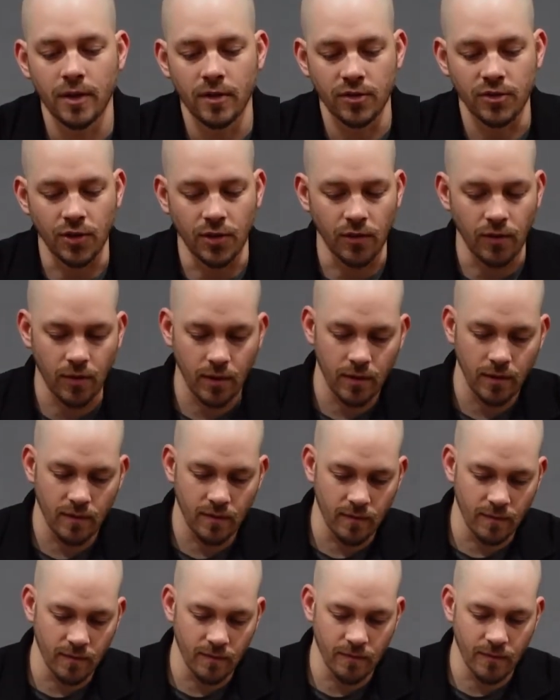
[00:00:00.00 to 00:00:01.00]
So
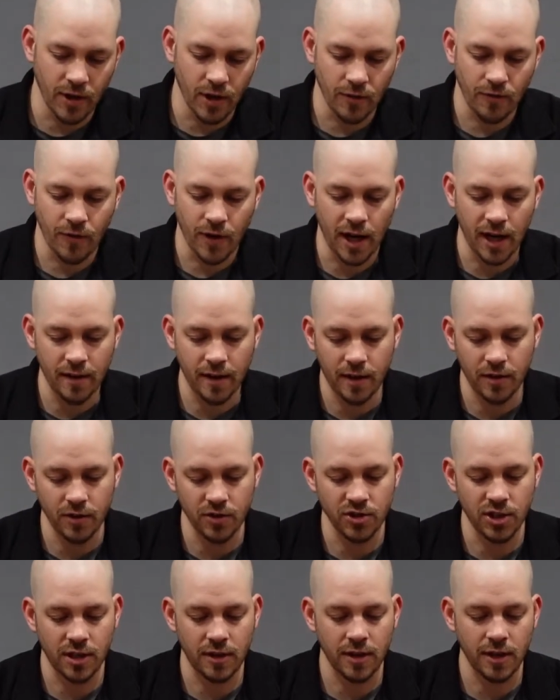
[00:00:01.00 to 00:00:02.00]
verifying that
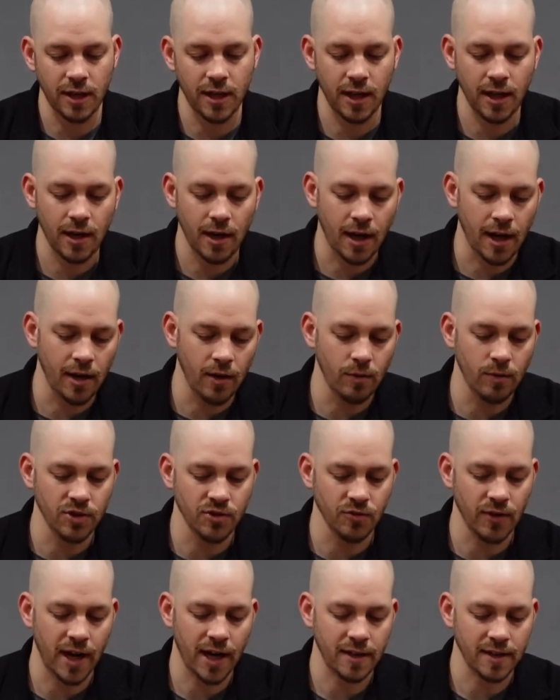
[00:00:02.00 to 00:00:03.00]
there's nothing in it, I
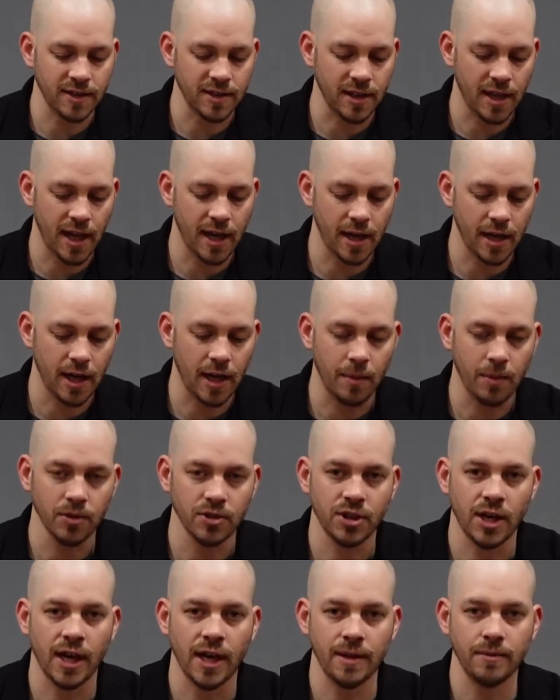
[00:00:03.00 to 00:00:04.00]
always wrap the slide a couple
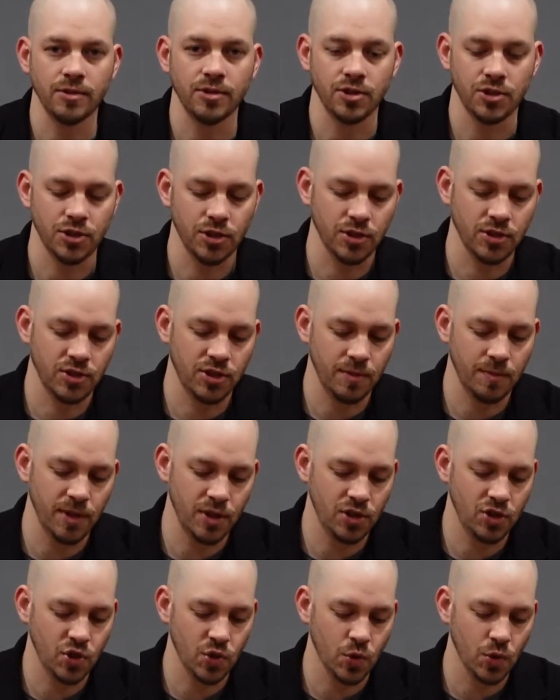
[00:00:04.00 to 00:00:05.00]
times just to
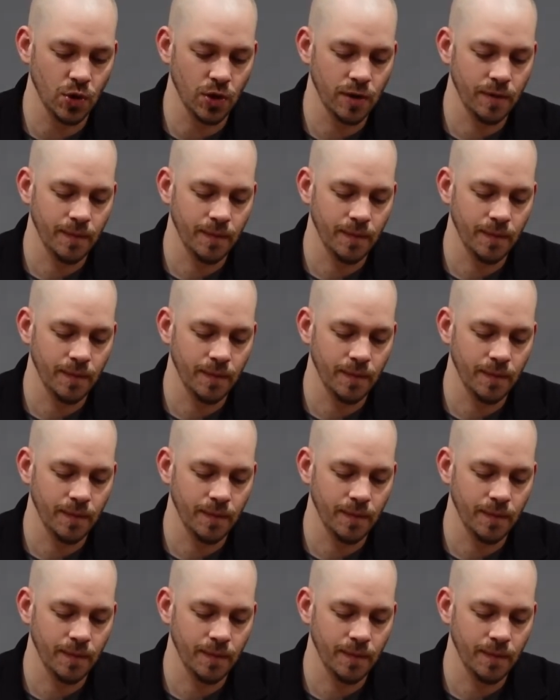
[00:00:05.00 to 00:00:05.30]
be sure.